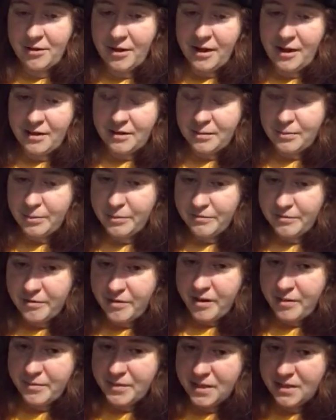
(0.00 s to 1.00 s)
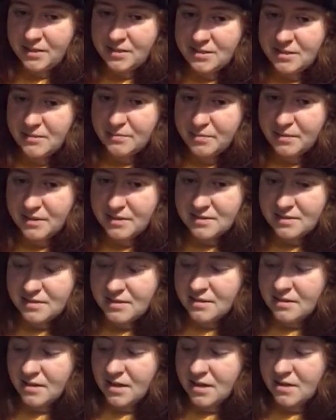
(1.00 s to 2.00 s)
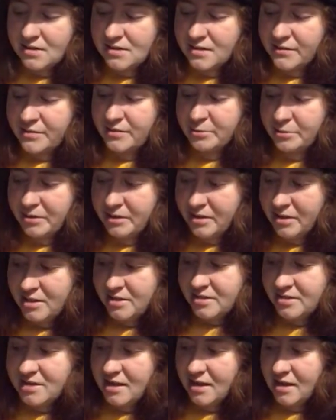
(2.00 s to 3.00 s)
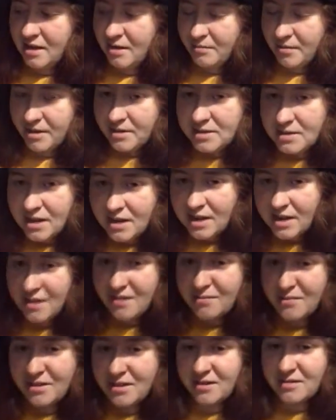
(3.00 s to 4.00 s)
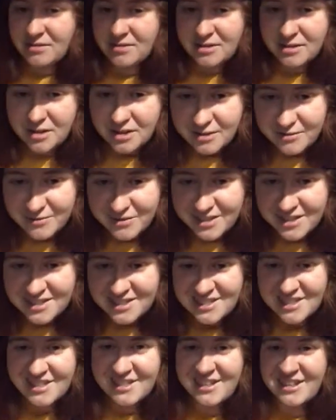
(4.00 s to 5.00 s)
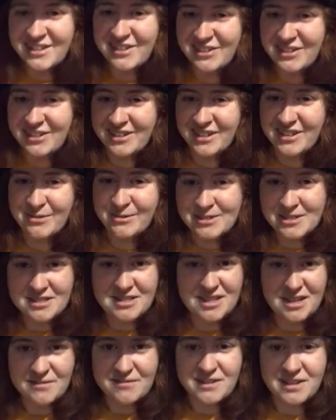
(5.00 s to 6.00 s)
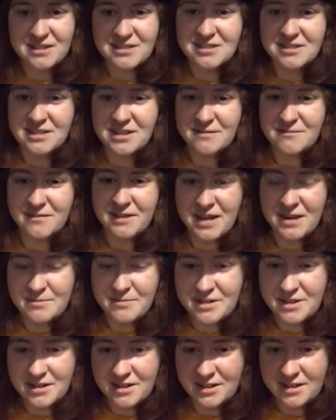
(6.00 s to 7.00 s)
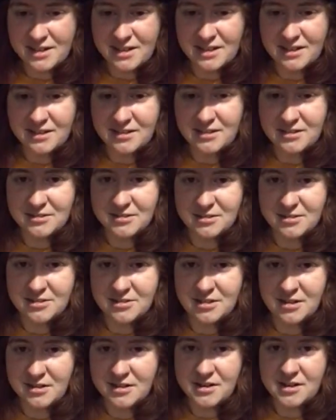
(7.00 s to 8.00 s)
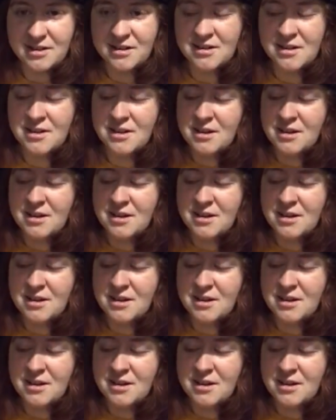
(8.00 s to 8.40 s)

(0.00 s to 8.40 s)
grade before I managed to beat Cinder, because I was really just taking my time and I was nervous, you know, and it's a tough game when you're a kid and you're just starting.